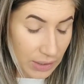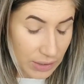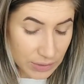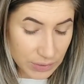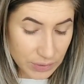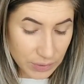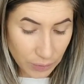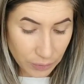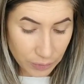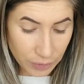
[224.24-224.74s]

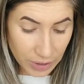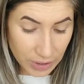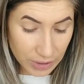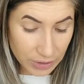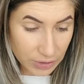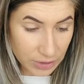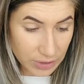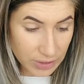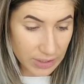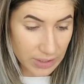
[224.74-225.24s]
So if you're
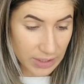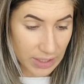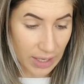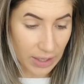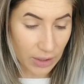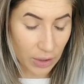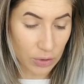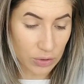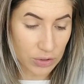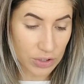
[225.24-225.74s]
interested in
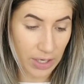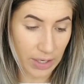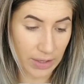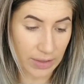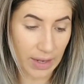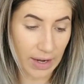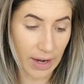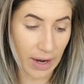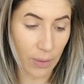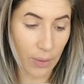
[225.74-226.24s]
that, go check
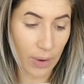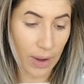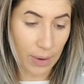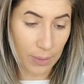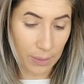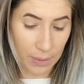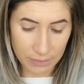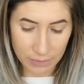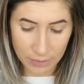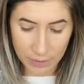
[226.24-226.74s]
that out.
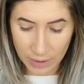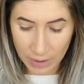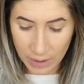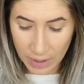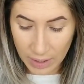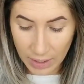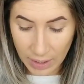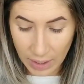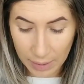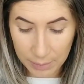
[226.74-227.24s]
However,
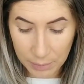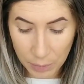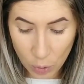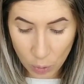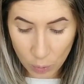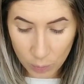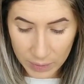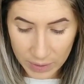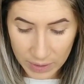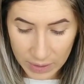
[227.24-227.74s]
I'm
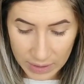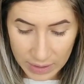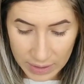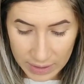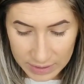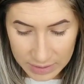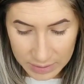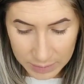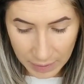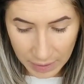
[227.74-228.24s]
hoping
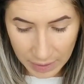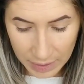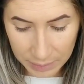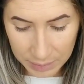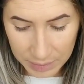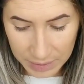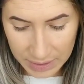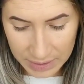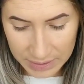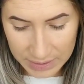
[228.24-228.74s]
this palette,
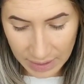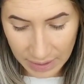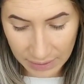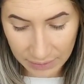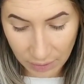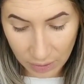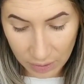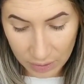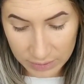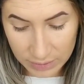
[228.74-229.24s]
because
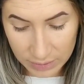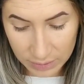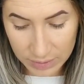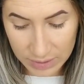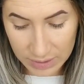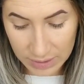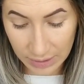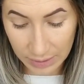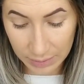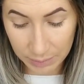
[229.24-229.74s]
I've also
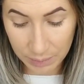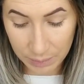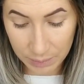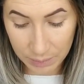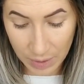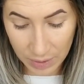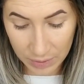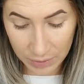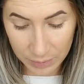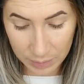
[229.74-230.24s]
seen
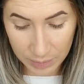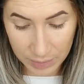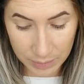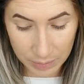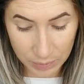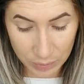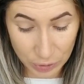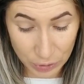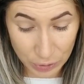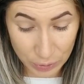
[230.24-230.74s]
other
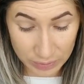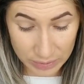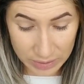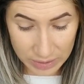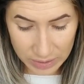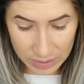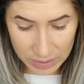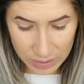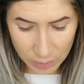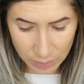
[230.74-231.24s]
people use
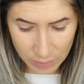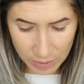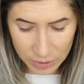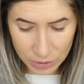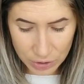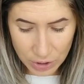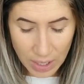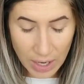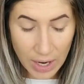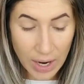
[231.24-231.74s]
it so
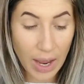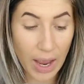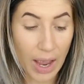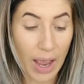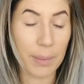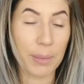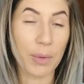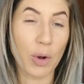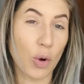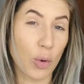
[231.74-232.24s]
much,
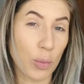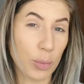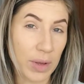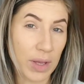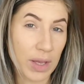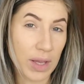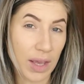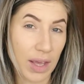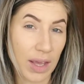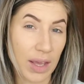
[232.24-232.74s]
I'm
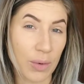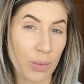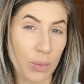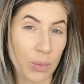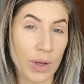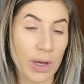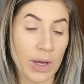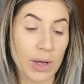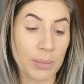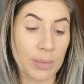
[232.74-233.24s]
hoping it
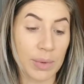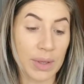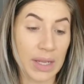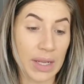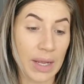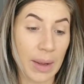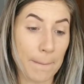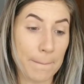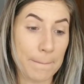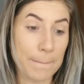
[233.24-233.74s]
will
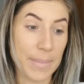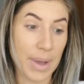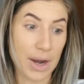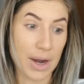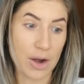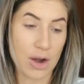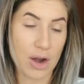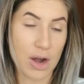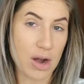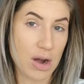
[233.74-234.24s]
be
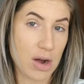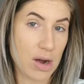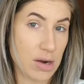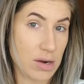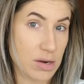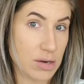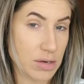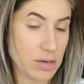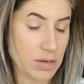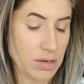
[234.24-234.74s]
better.
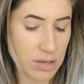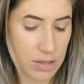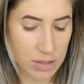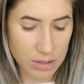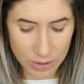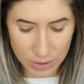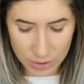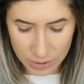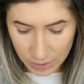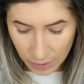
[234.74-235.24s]

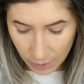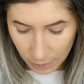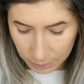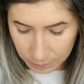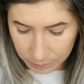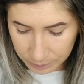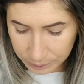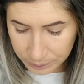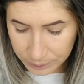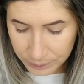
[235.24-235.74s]
So
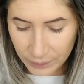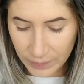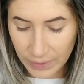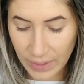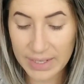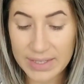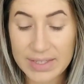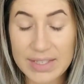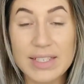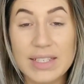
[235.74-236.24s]

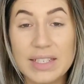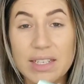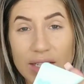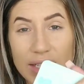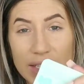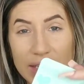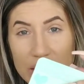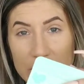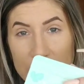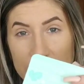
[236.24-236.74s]
it's still
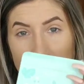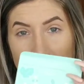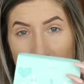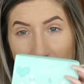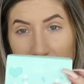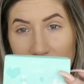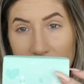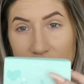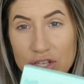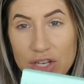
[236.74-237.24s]
in its
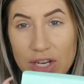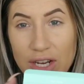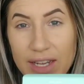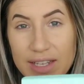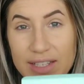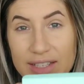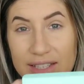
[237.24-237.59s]
packaging. I